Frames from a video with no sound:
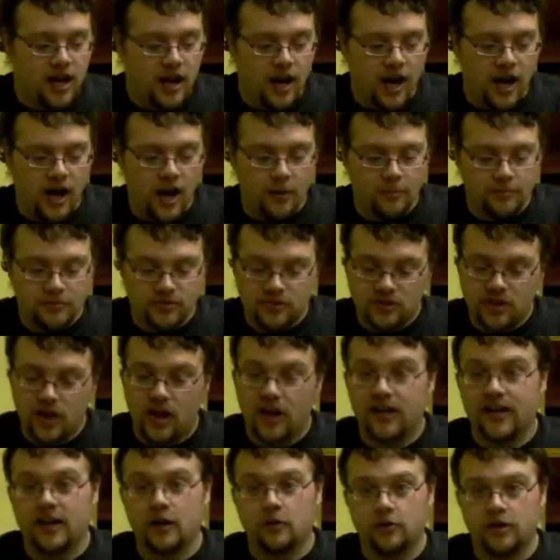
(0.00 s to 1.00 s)

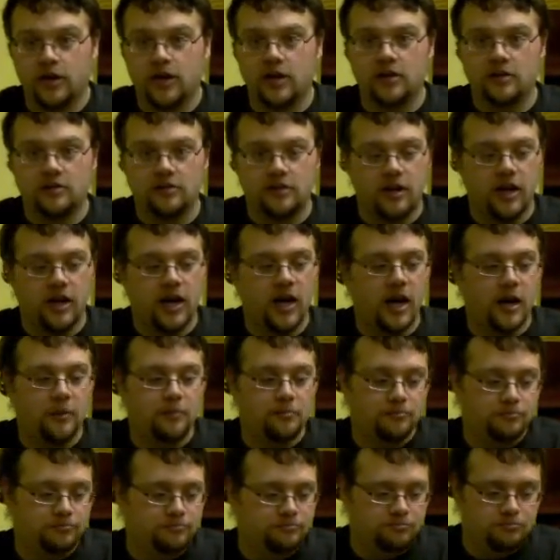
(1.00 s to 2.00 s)
Dark
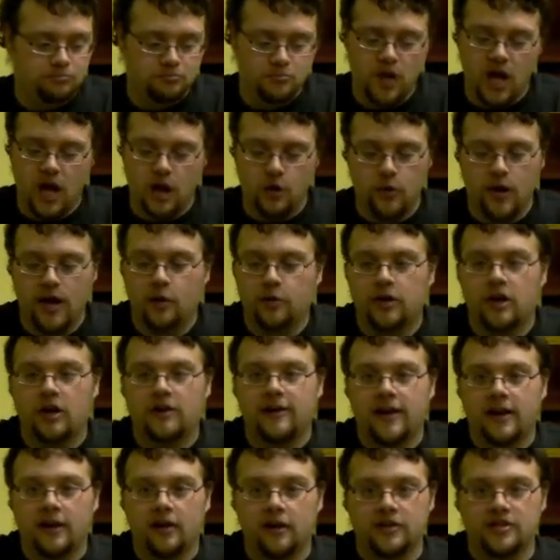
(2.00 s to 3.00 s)
Eldar, no Eldar
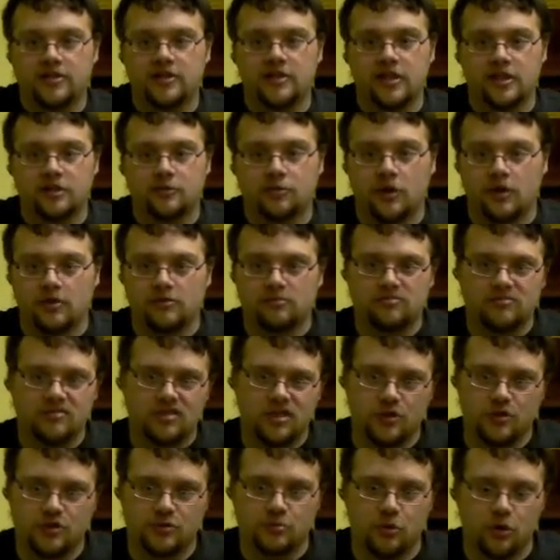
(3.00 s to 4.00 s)
allies in this one,
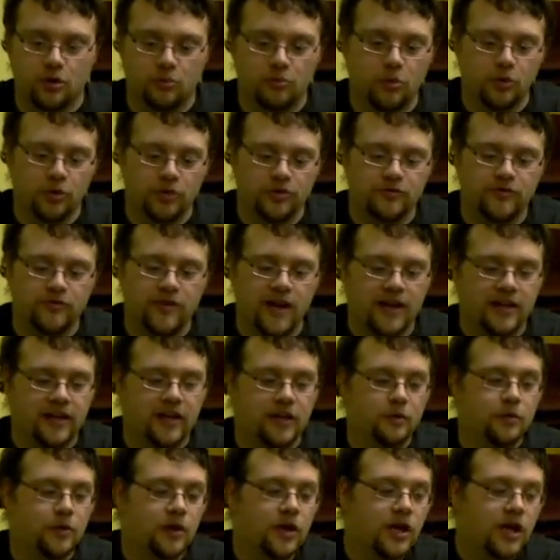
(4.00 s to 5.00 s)
too small a points
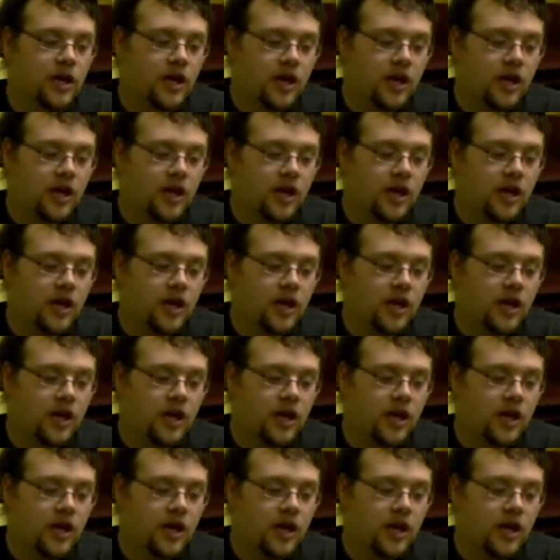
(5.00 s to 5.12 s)
value.